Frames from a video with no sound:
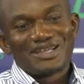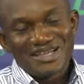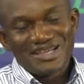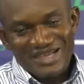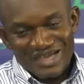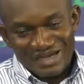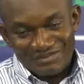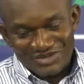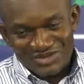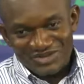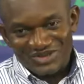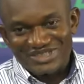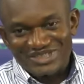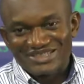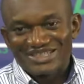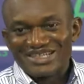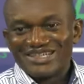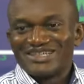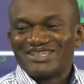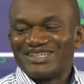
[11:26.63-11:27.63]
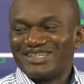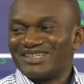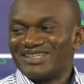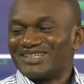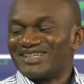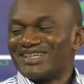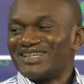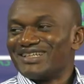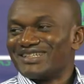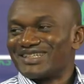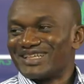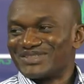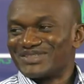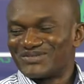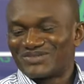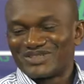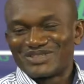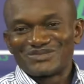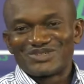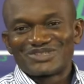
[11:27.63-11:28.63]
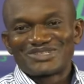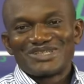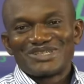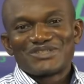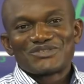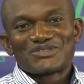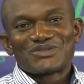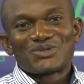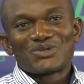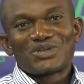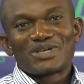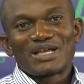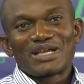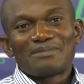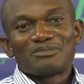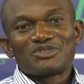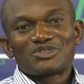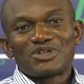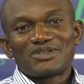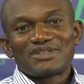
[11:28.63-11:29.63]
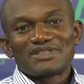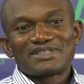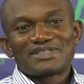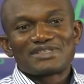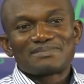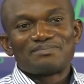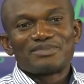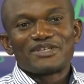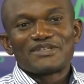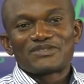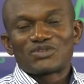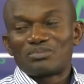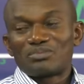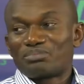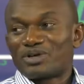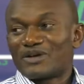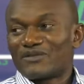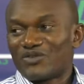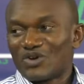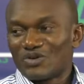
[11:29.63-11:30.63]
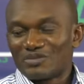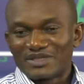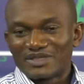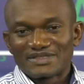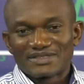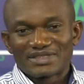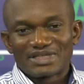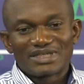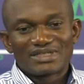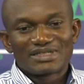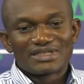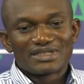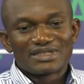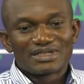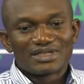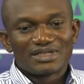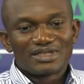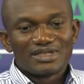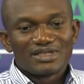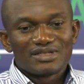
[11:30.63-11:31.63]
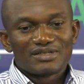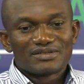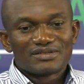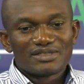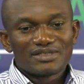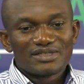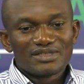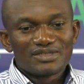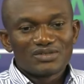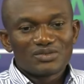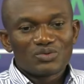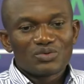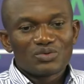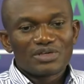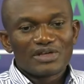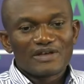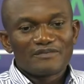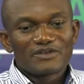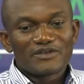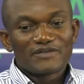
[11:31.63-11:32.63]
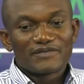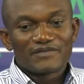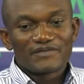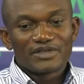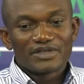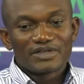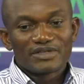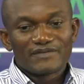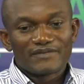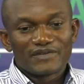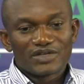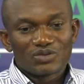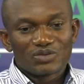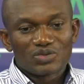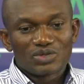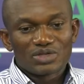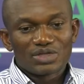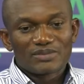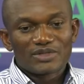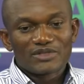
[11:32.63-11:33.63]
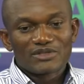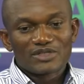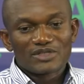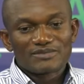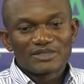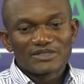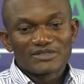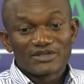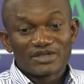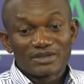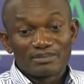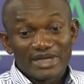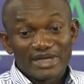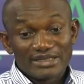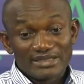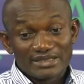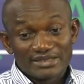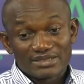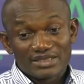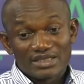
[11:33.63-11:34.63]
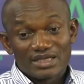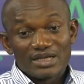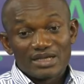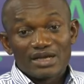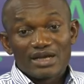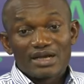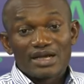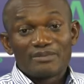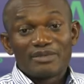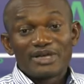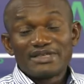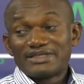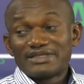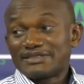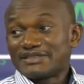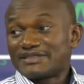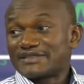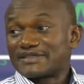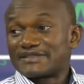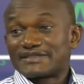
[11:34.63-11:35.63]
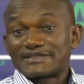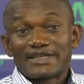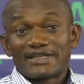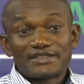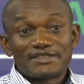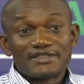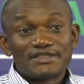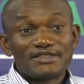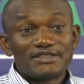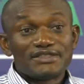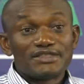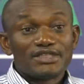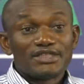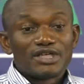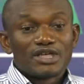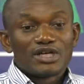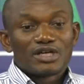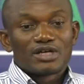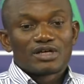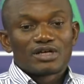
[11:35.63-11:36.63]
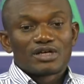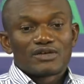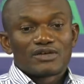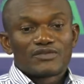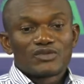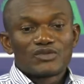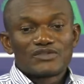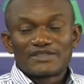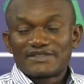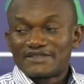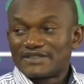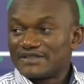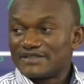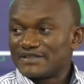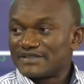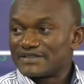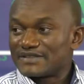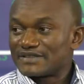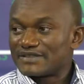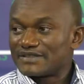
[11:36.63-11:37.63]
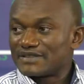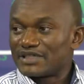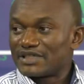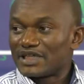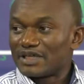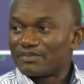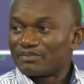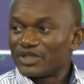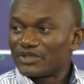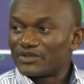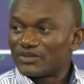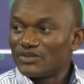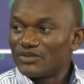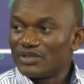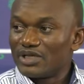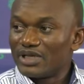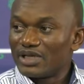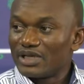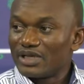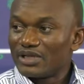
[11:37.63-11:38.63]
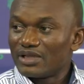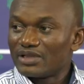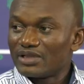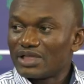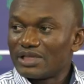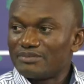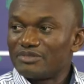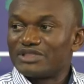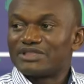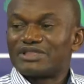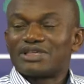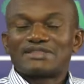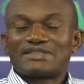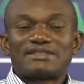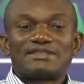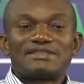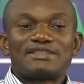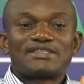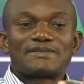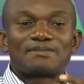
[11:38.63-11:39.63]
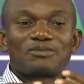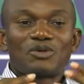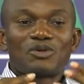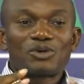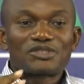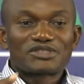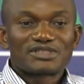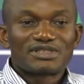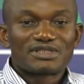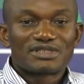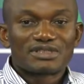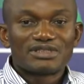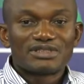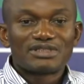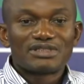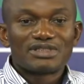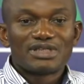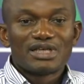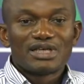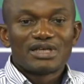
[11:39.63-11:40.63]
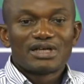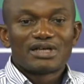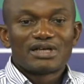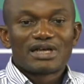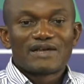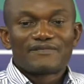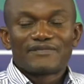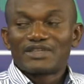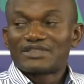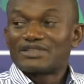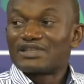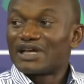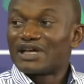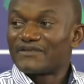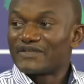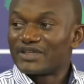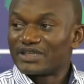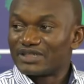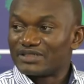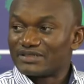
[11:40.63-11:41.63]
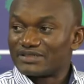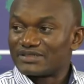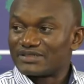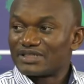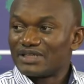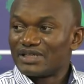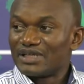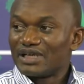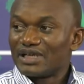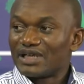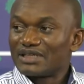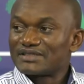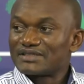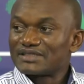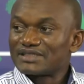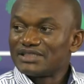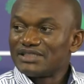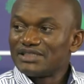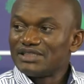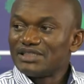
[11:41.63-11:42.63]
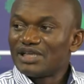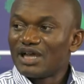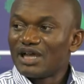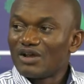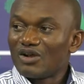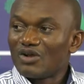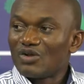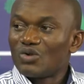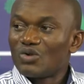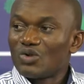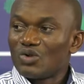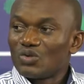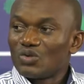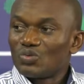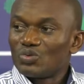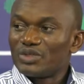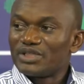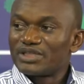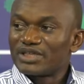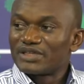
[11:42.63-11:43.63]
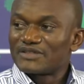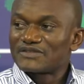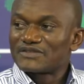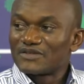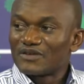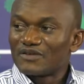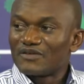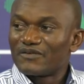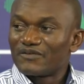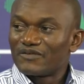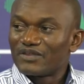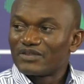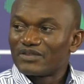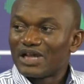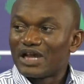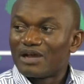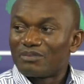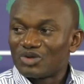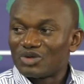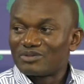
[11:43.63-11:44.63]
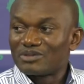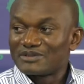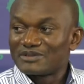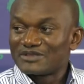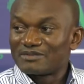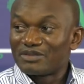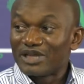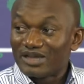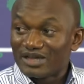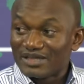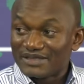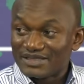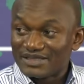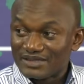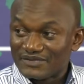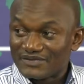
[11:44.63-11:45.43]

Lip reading: I'm sorry. Yeah, thank you very much. So I'm sure this is based on performance, and really we have been faring very well, because based on the mandate, our mandate is to study those diseases that are peculiar, I mean, that disproportionately affect the Africans, and see how we can solve our problems by ourselves.